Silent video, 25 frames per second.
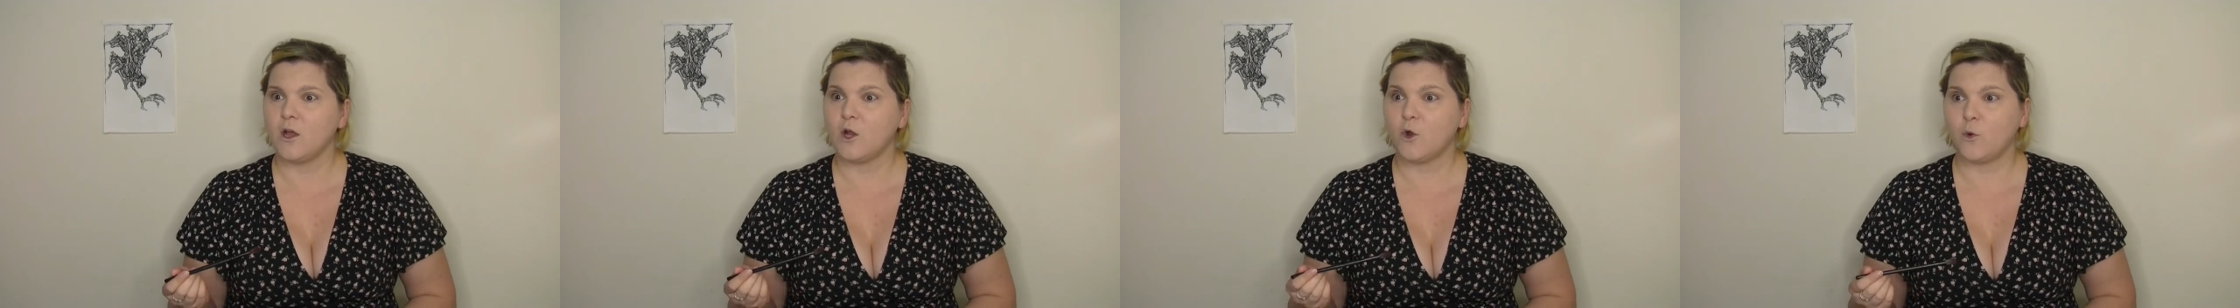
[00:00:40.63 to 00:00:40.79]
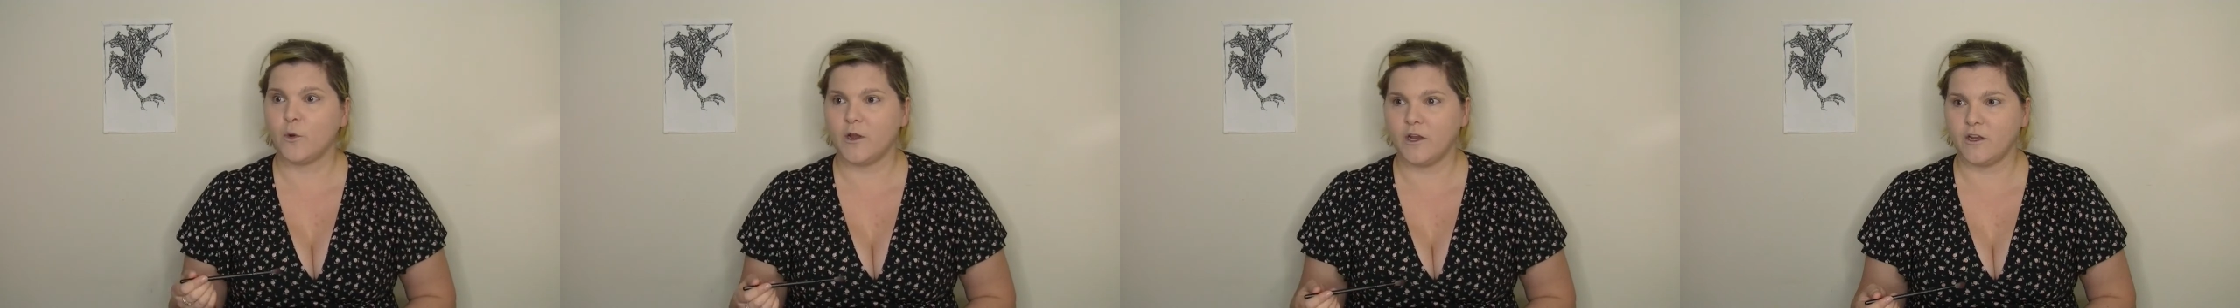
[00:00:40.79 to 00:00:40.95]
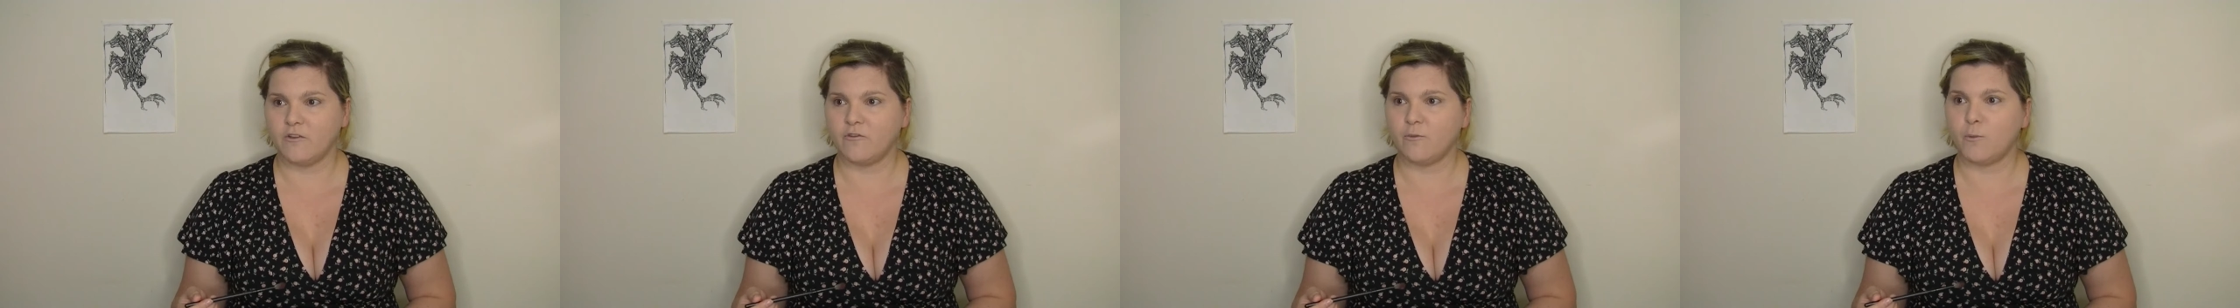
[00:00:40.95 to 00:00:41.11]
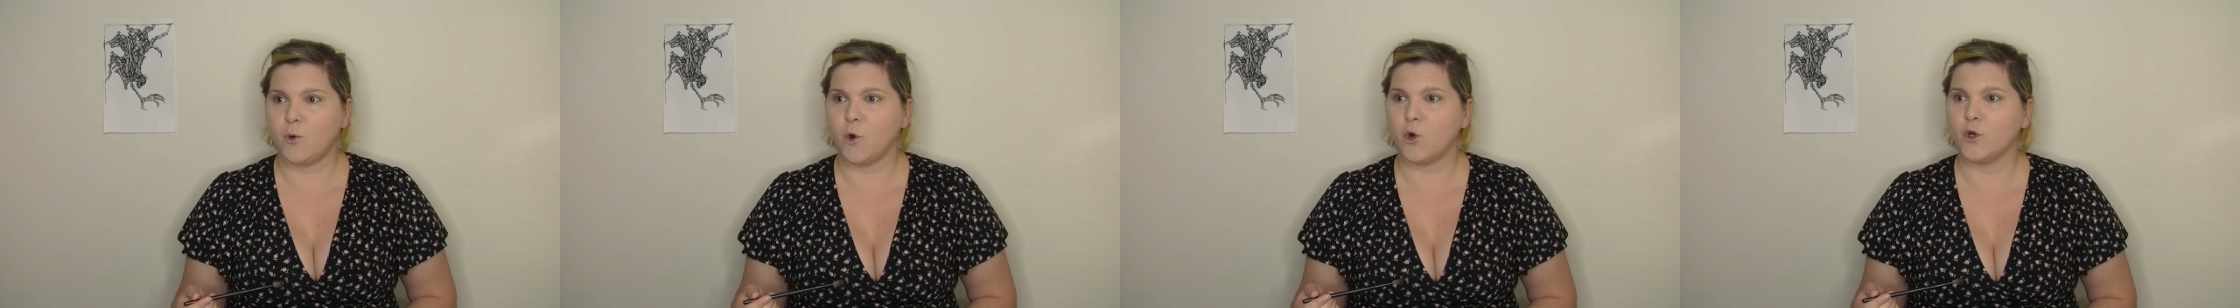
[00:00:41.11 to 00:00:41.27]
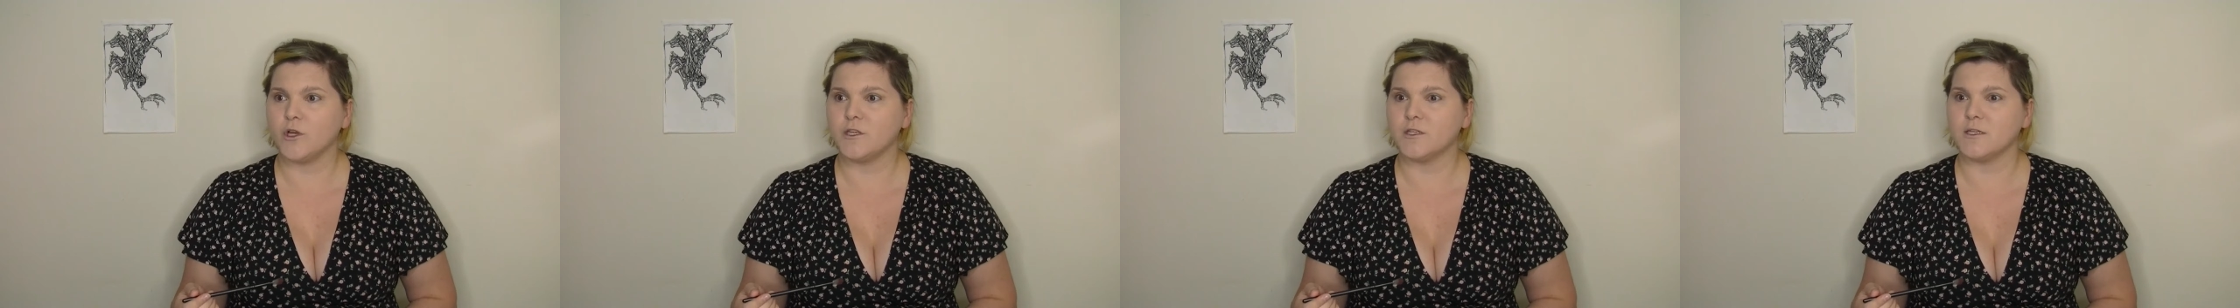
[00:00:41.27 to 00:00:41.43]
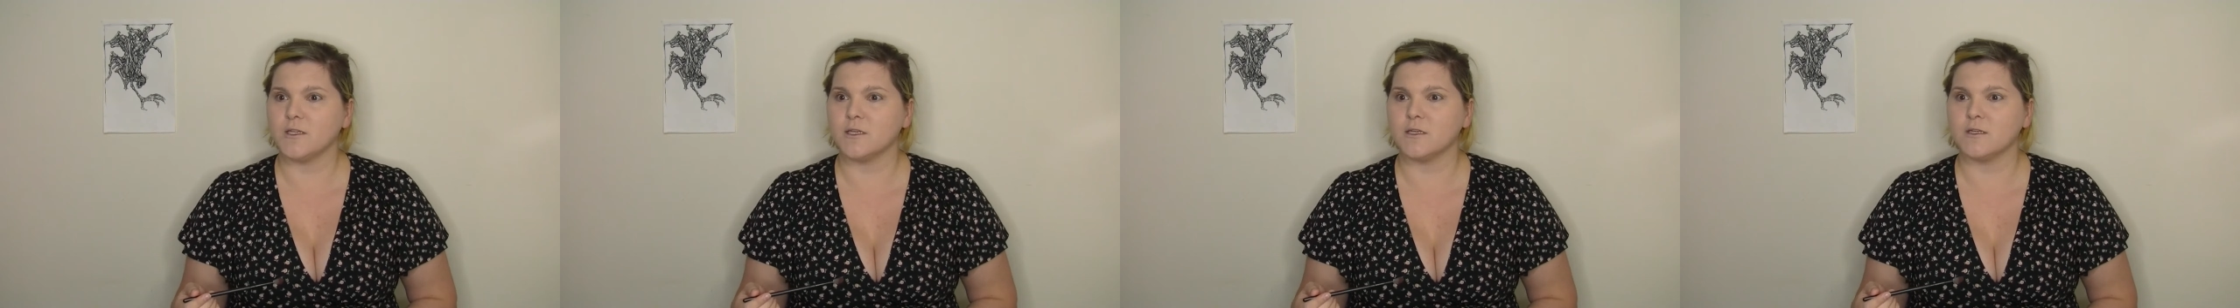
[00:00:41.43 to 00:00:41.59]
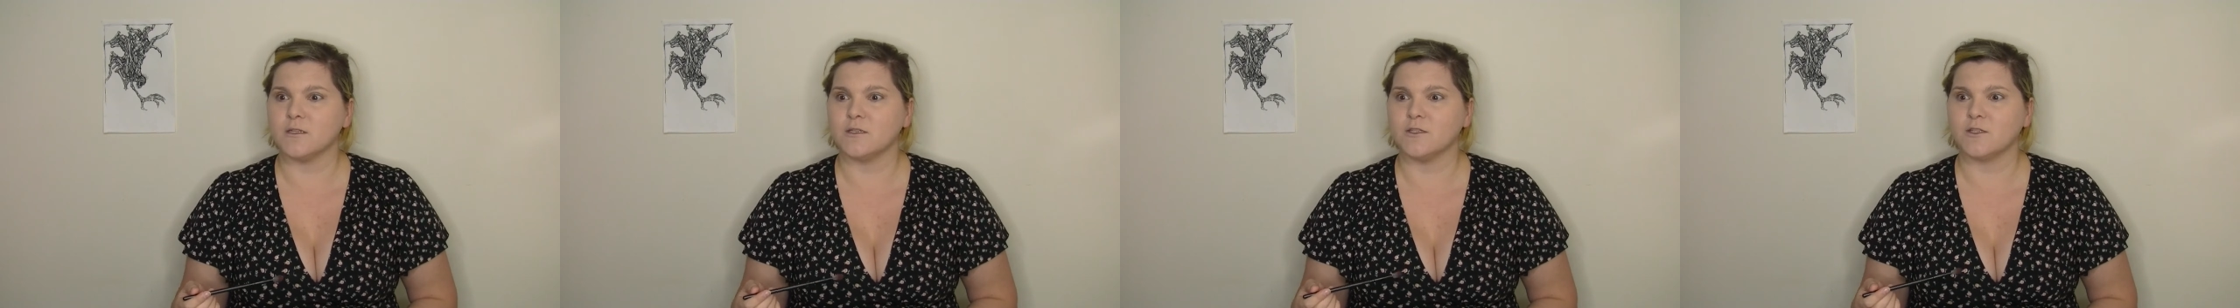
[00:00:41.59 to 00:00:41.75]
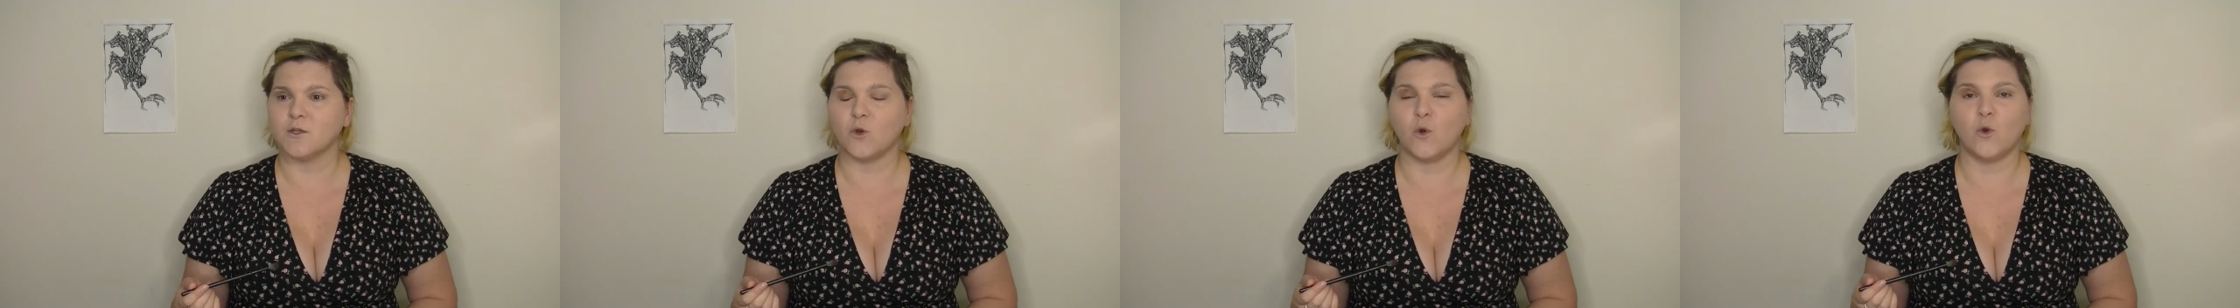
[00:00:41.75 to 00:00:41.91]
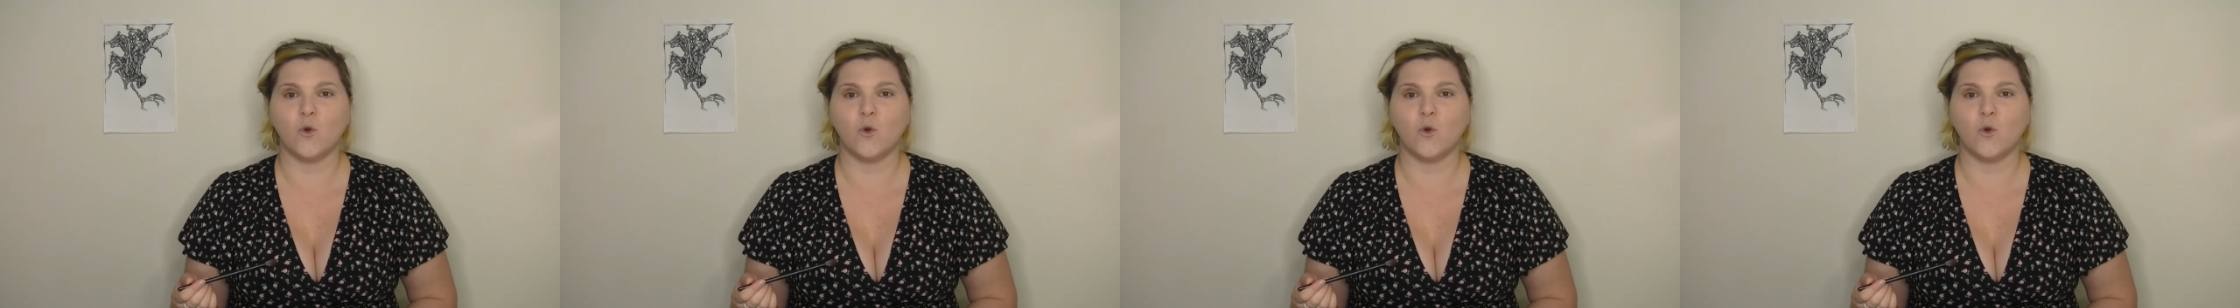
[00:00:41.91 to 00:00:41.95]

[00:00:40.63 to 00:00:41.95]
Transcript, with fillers: queen of poisons,